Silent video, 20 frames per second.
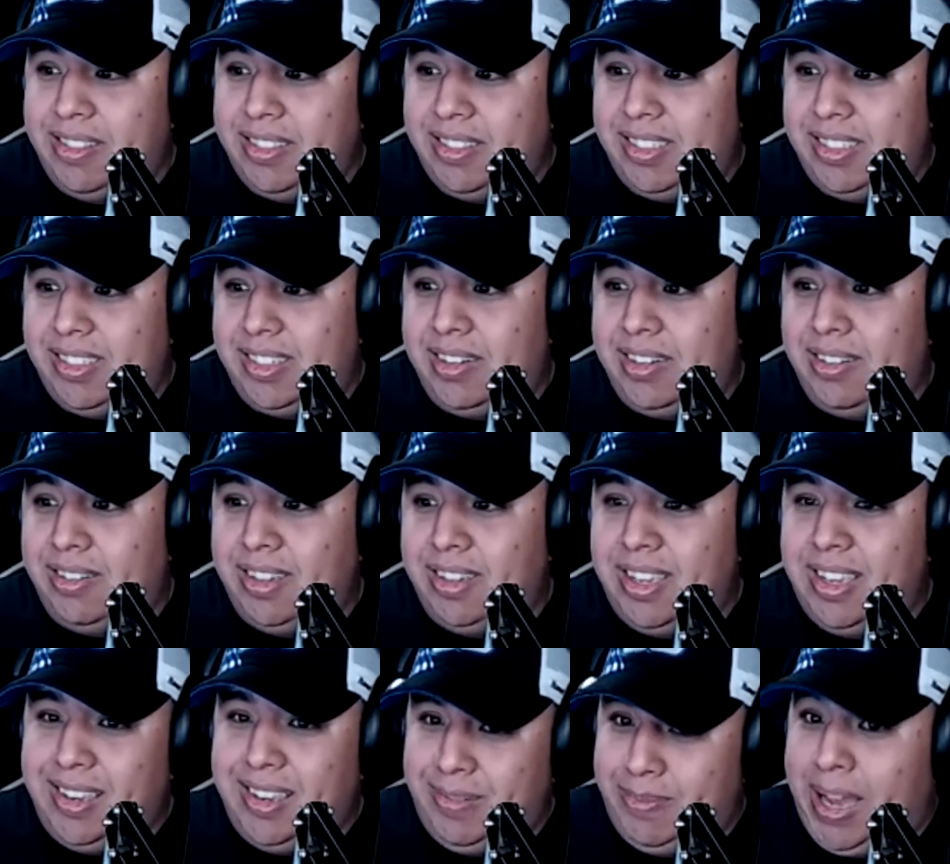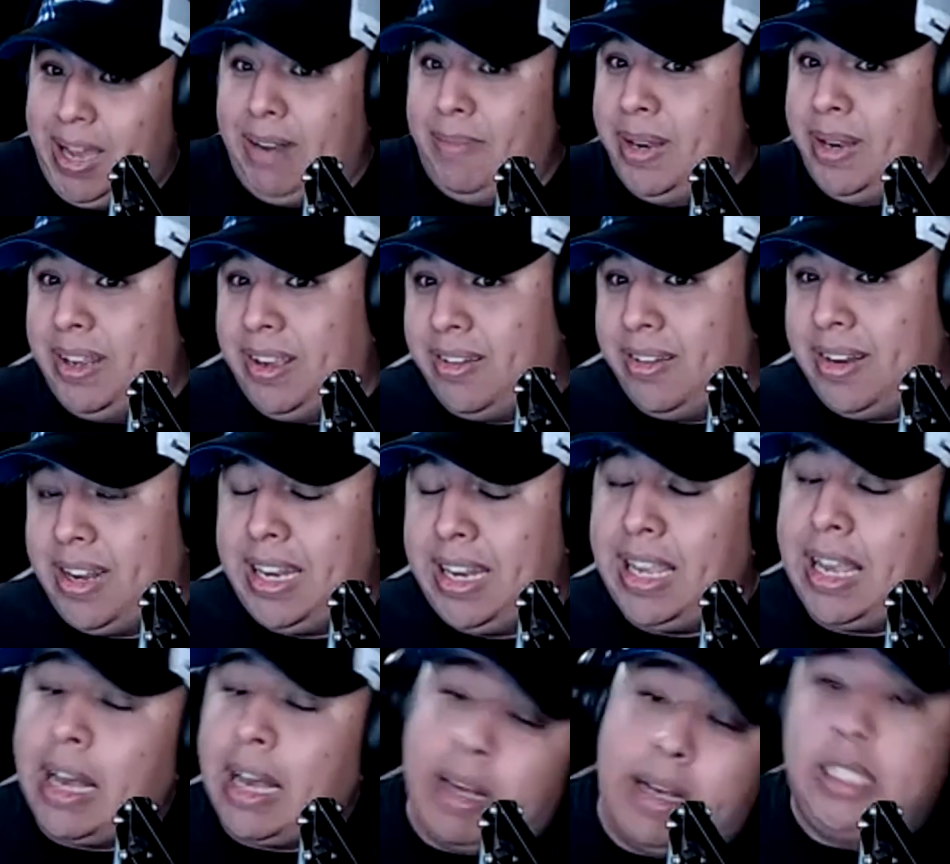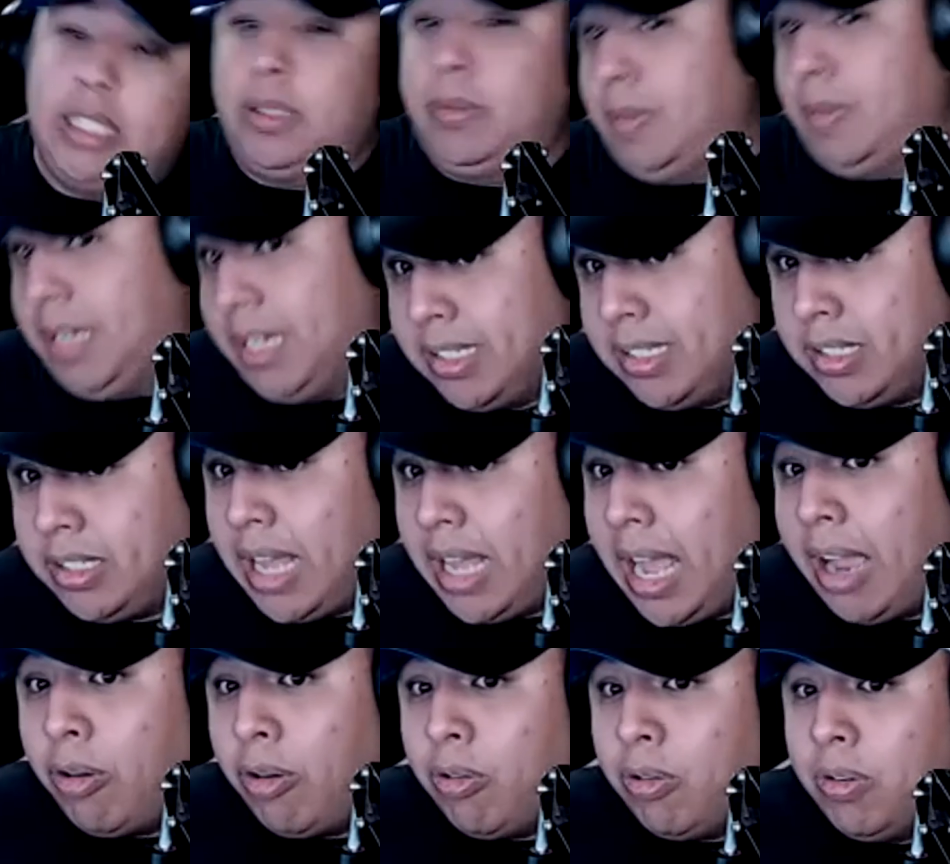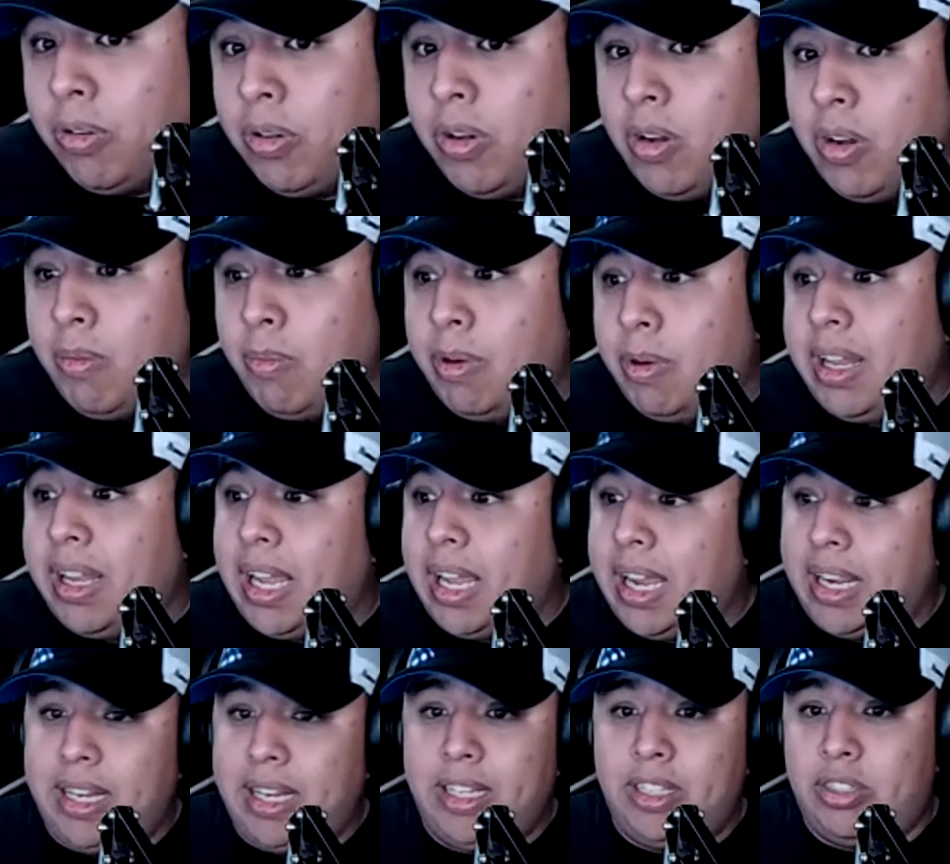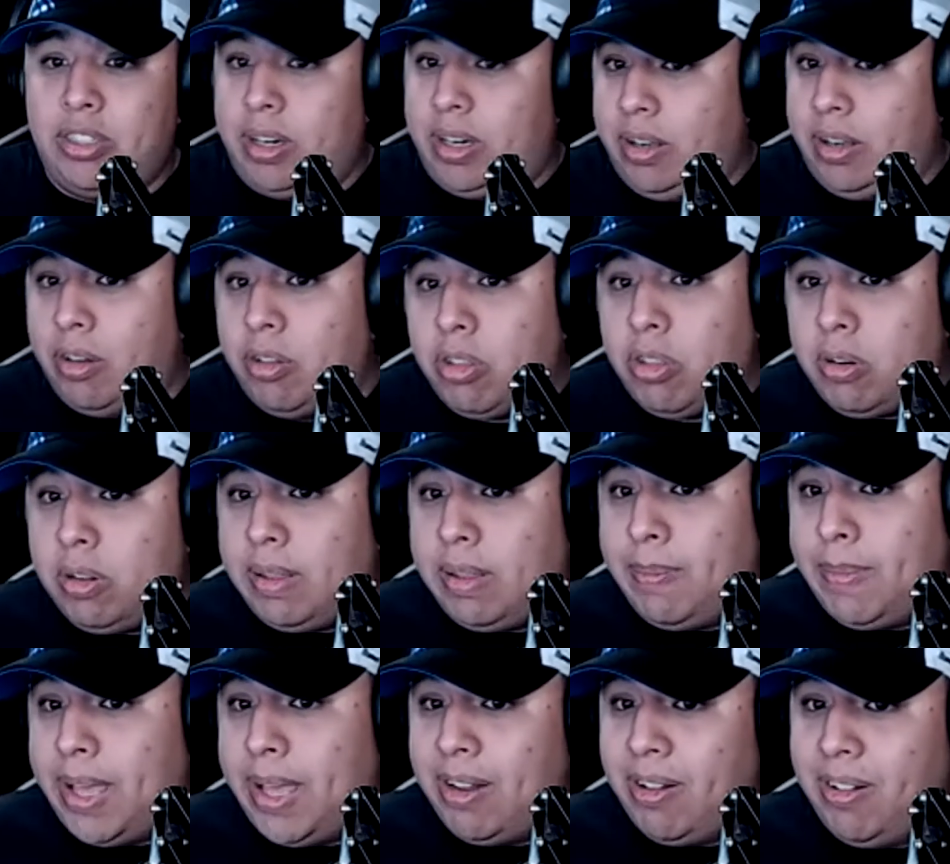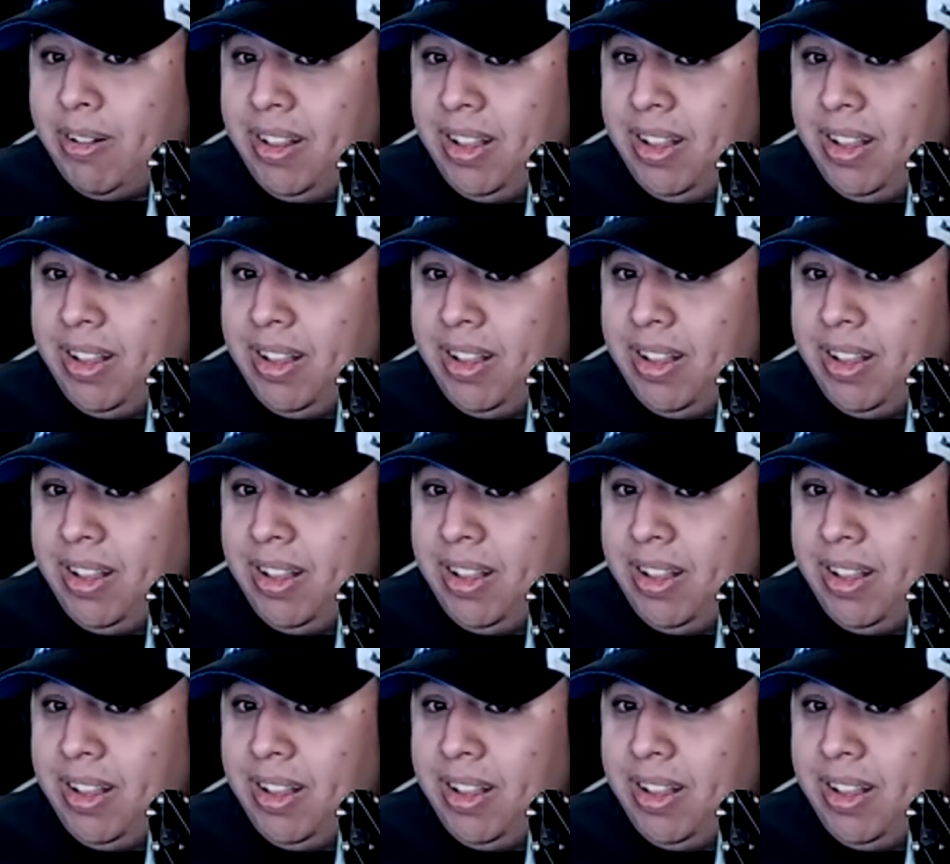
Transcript: So it might have been a good idea. It's his style, more than likely, trying to go through the middle.